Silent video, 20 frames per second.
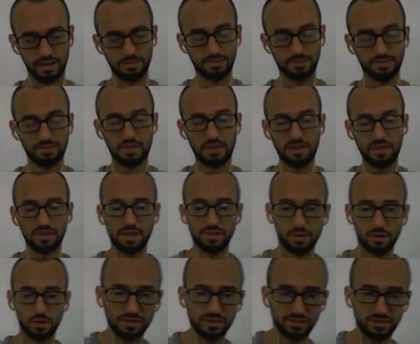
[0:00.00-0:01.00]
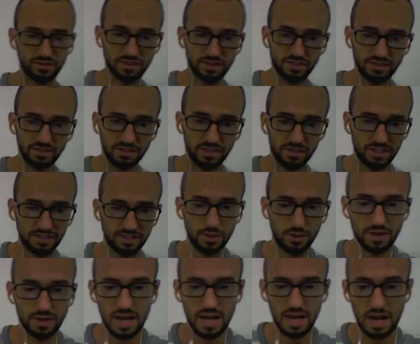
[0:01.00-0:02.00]
If you have any other questions, just let us know in the
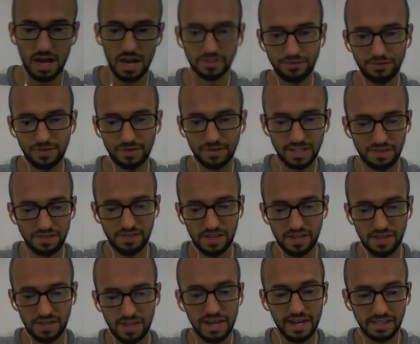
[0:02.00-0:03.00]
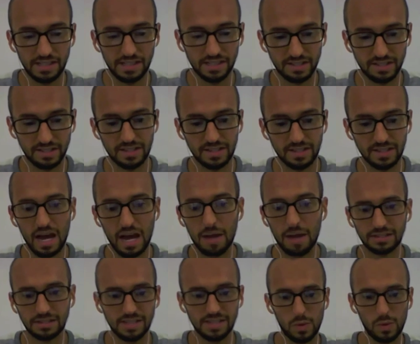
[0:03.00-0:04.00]
comments. If you guys have any ideas on topics
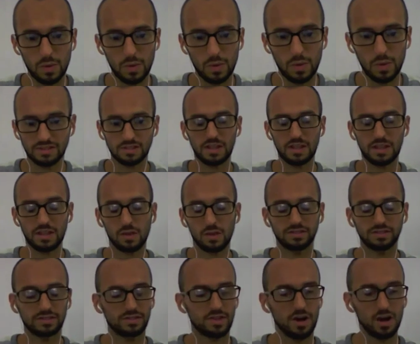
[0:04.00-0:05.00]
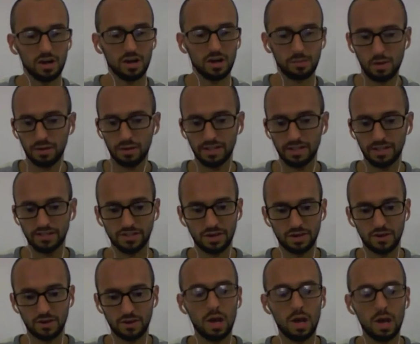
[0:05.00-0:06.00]
that you want us to talk about, let us
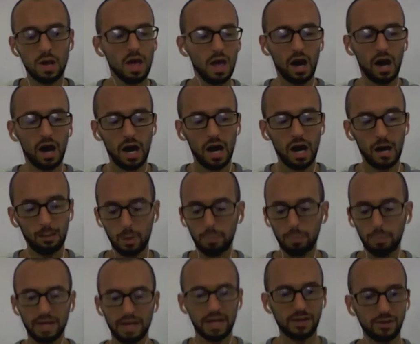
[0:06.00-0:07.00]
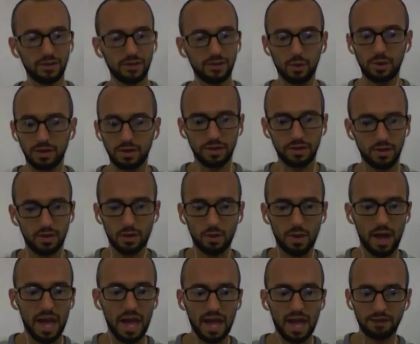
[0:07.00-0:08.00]
know. We plan on doing, you
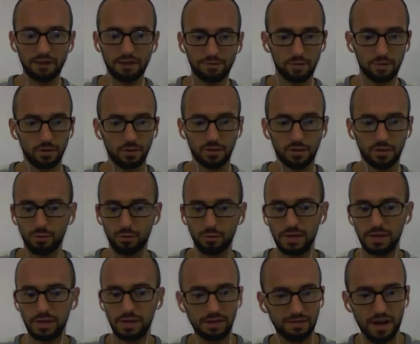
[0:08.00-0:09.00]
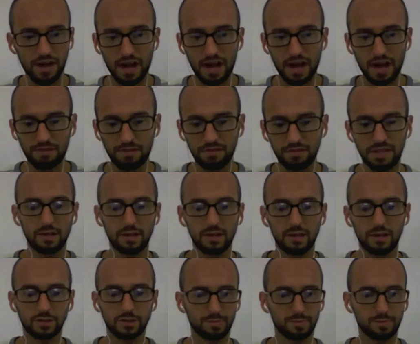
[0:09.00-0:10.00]
know, a handful, 3 to 5 videos
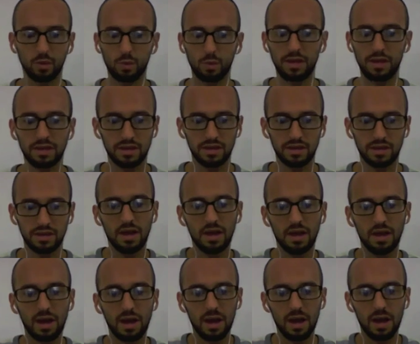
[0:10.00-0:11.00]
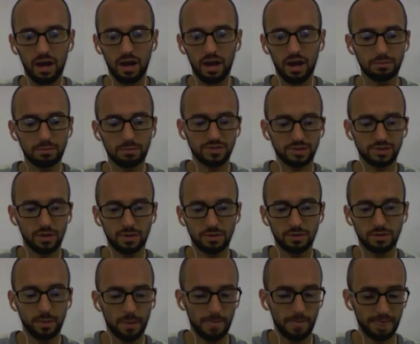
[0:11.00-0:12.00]
per week.
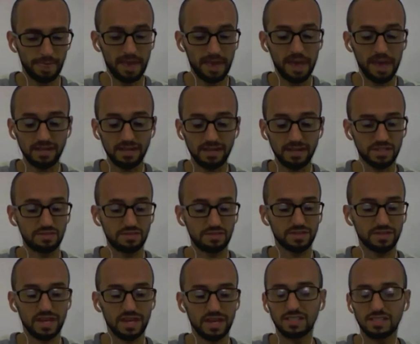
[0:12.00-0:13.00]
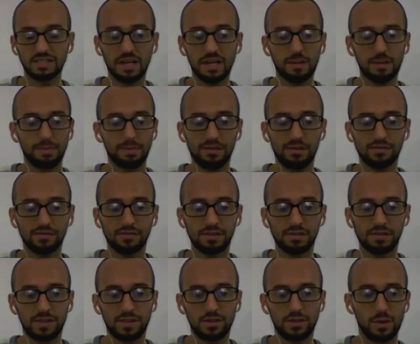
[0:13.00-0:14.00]
So yeah, just give us a heads up if there's
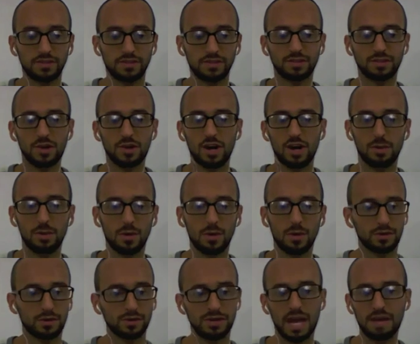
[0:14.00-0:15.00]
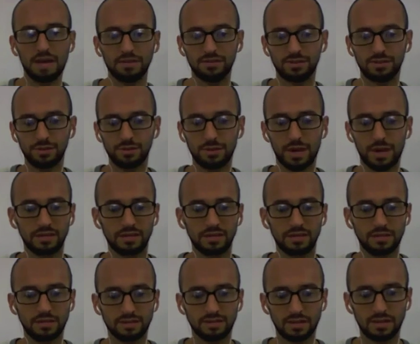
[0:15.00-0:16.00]
anything you want us to talk about or dive into,
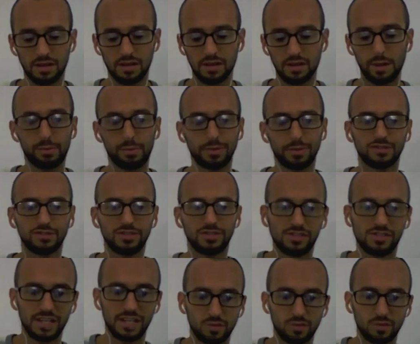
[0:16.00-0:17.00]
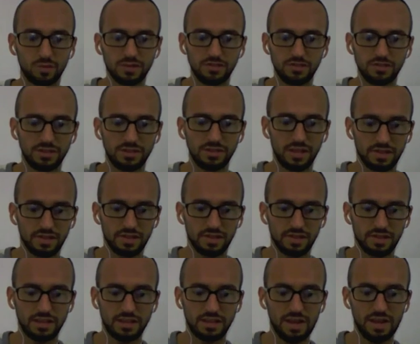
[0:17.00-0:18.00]
guys. We appreciate you guys watching, and
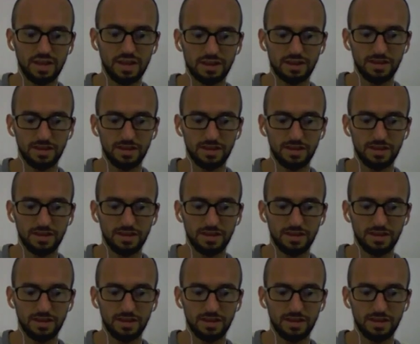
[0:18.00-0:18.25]
thanks a lot.